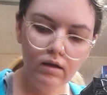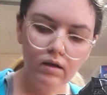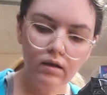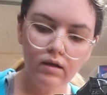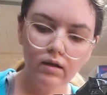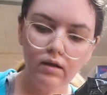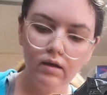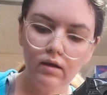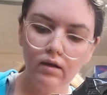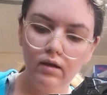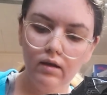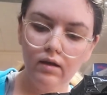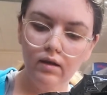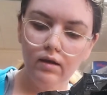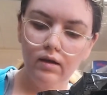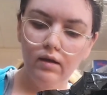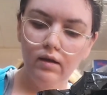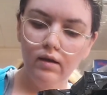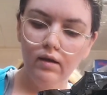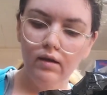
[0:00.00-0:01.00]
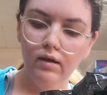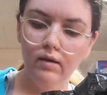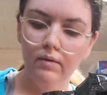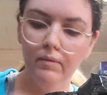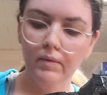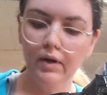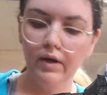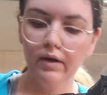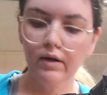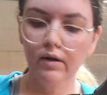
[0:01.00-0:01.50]
Okay,
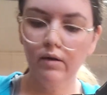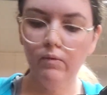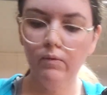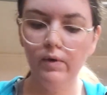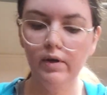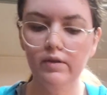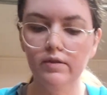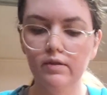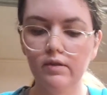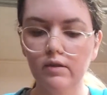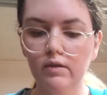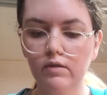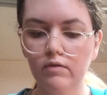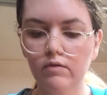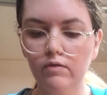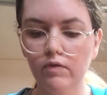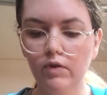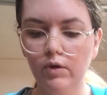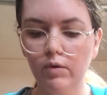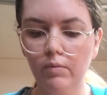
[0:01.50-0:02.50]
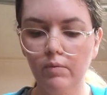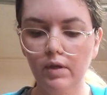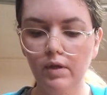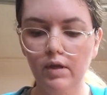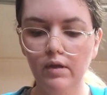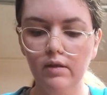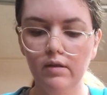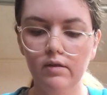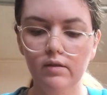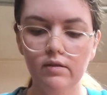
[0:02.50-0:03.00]
not gonna waste these few
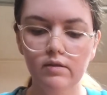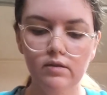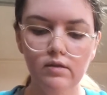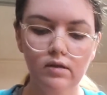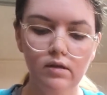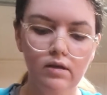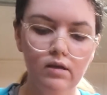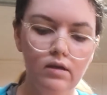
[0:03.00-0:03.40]
beans.